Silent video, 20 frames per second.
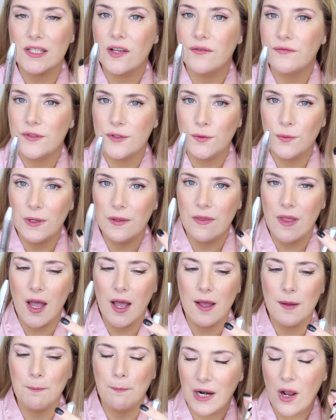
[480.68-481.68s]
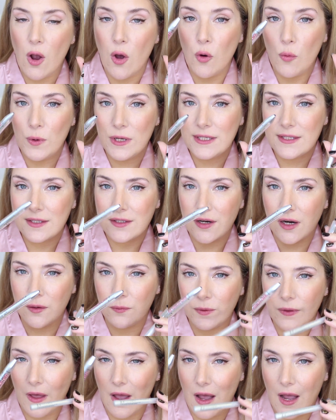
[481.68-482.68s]
of doing that, but I always start
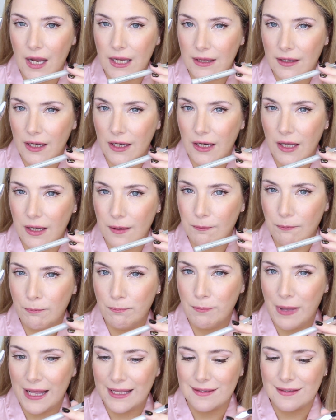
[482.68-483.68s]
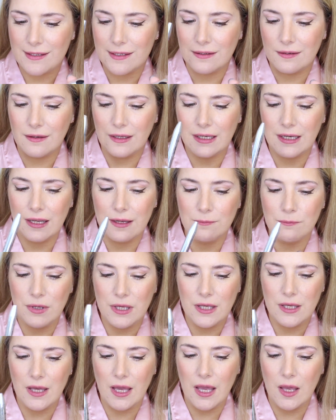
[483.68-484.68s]
with a highlighting pencil. It can
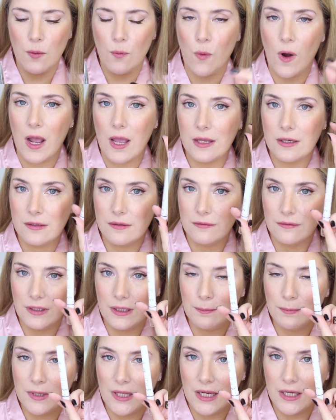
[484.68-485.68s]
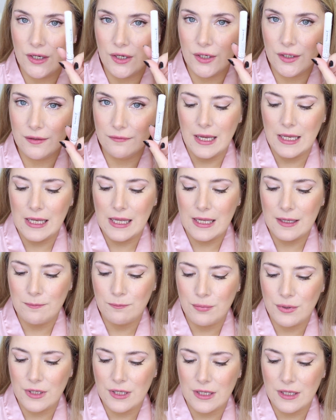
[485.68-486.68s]
be a white lip liner. It
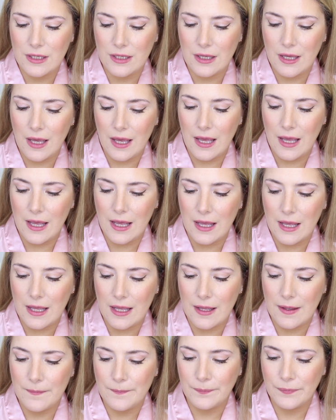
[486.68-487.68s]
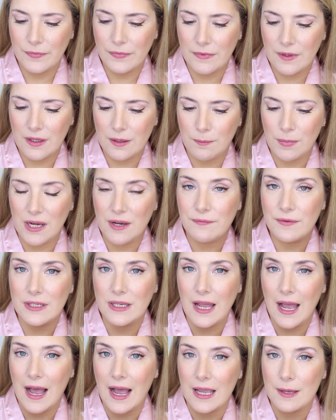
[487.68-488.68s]
can be the Benefit
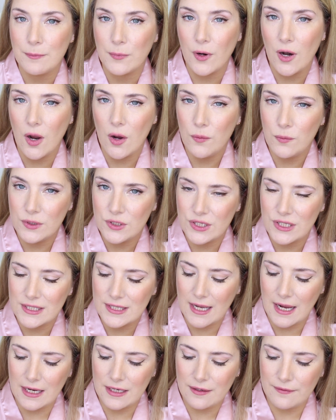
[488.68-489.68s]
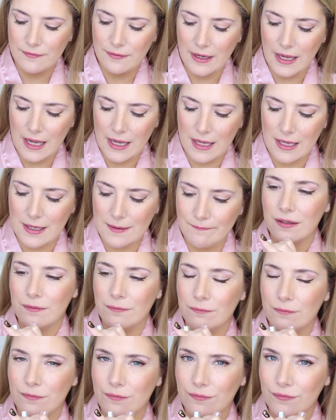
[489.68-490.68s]
Highbrow, which is kind of a
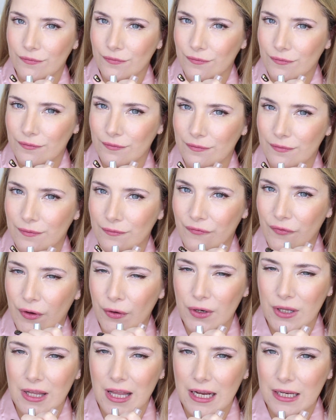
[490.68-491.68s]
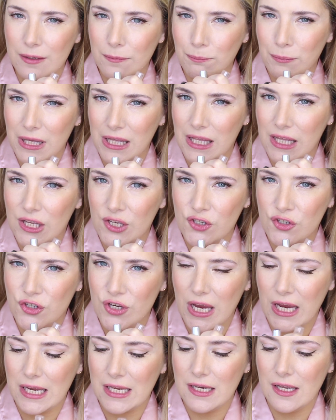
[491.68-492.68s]
very light pinky
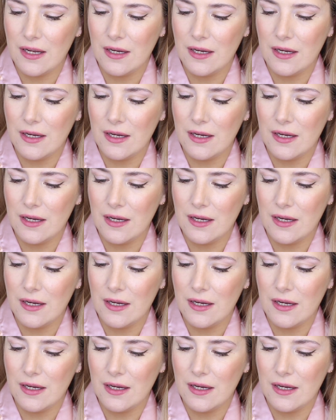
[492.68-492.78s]
shade,